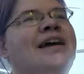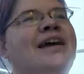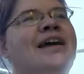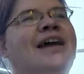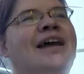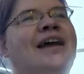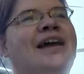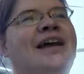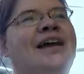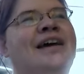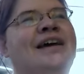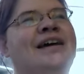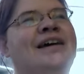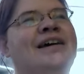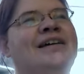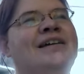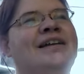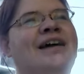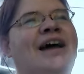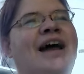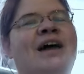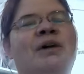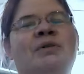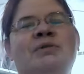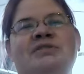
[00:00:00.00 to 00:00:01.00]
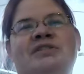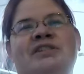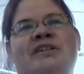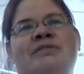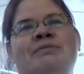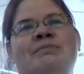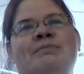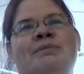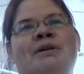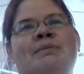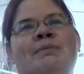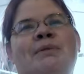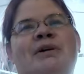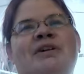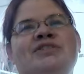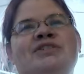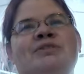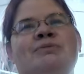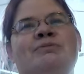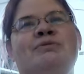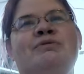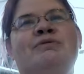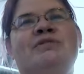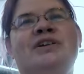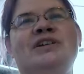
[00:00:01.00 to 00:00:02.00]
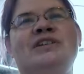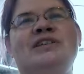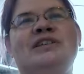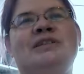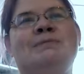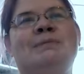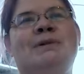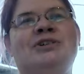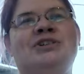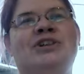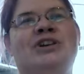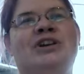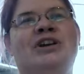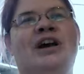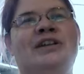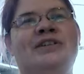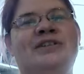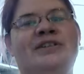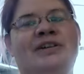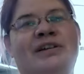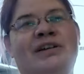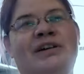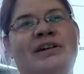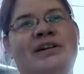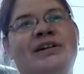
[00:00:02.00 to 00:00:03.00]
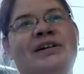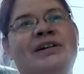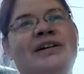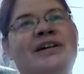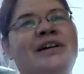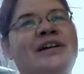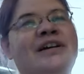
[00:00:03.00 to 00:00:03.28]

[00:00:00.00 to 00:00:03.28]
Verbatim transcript: and I always loved big monster movies, especially Godzilla.